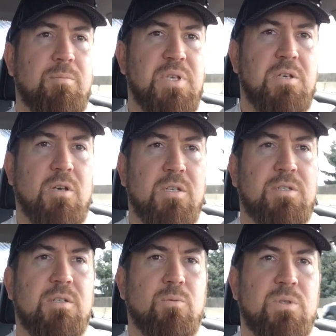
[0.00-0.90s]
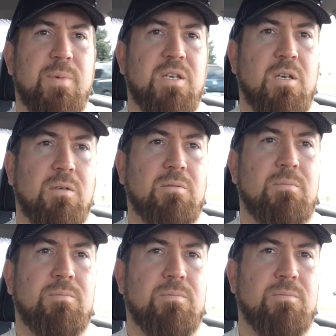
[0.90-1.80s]
because it was making
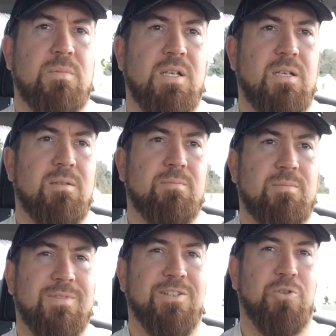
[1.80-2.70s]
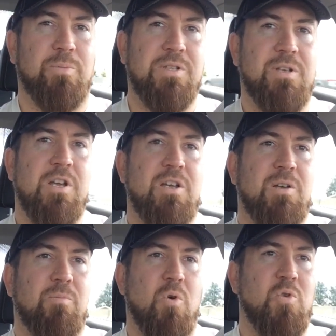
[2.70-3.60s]
uh, a little bit
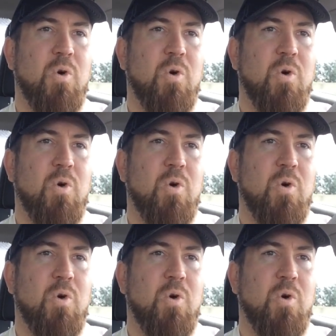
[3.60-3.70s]
more